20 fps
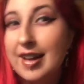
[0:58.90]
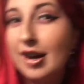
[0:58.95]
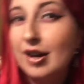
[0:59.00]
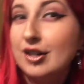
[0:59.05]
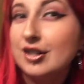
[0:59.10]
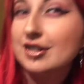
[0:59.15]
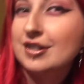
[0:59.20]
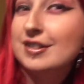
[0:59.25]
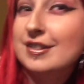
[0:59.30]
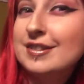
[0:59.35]
that
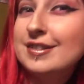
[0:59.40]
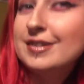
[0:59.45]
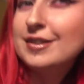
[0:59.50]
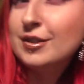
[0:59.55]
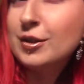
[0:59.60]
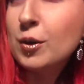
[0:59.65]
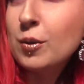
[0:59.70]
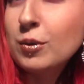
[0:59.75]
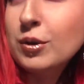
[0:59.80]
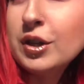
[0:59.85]
are just
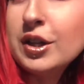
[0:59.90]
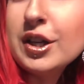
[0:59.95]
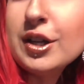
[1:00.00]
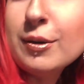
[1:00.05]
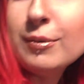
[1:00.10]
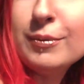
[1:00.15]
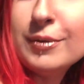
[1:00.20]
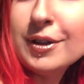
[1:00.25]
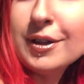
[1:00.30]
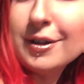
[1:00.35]
so
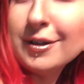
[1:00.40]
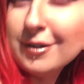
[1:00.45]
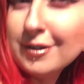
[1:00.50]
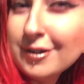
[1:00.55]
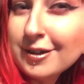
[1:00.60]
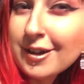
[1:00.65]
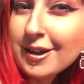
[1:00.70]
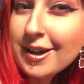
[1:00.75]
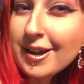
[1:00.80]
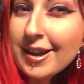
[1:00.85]
cute
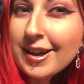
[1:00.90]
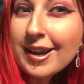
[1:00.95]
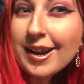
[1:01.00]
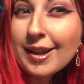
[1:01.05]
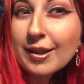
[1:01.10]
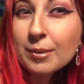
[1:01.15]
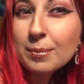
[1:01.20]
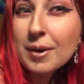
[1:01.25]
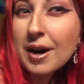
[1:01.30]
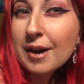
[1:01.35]

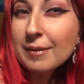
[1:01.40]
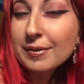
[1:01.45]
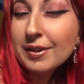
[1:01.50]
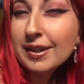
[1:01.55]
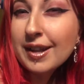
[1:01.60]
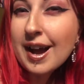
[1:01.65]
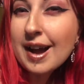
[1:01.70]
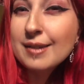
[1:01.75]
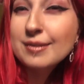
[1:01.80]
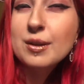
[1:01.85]
and they're part of
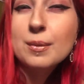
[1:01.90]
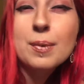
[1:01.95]
our lives.